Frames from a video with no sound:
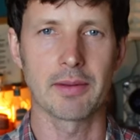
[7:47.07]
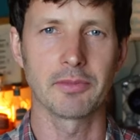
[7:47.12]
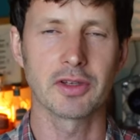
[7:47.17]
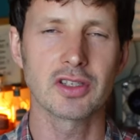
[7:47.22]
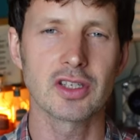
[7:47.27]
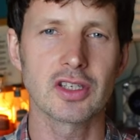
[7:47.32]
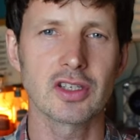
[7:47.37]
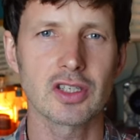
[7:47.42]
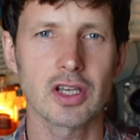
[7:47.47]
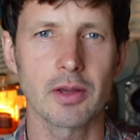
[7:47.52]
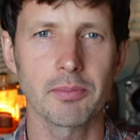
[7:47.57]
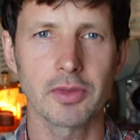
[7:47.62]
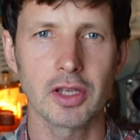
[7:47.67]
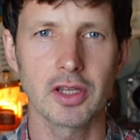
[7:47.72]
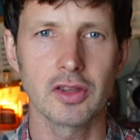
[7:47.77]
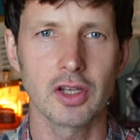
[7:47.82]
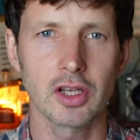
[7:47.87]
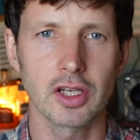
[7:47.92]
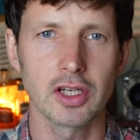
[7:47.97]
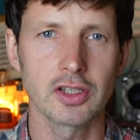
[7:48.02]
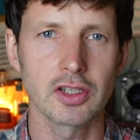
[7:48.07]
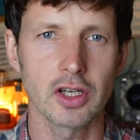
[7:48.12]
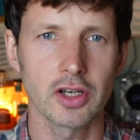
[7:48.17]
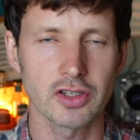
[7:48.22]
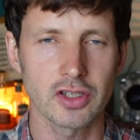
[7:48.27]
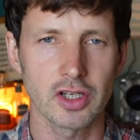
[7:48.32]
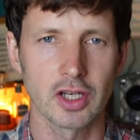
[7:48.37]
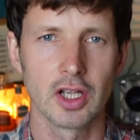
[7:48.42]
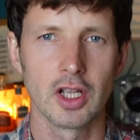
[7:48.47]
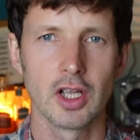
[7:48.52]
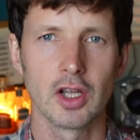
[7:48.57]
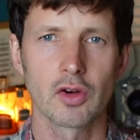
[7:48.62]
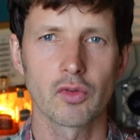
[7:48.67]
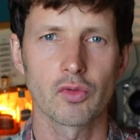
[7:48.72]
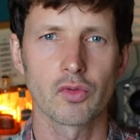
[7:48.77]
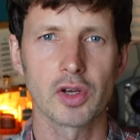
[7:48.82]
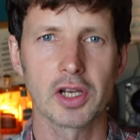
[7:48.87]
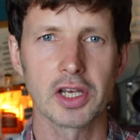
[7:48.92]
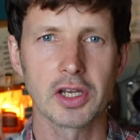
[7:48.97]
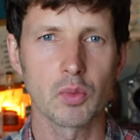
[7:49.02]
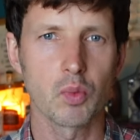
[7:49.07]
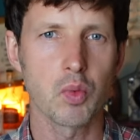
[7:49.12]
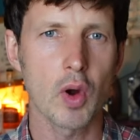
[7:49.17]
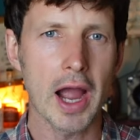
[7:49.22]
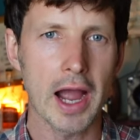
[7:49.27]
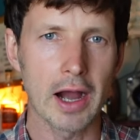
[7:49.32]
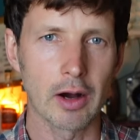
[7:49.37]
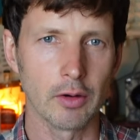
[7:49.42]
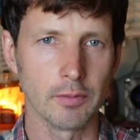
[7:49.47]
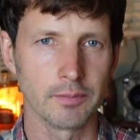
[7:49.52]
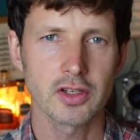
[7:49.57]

This is something that he does really well.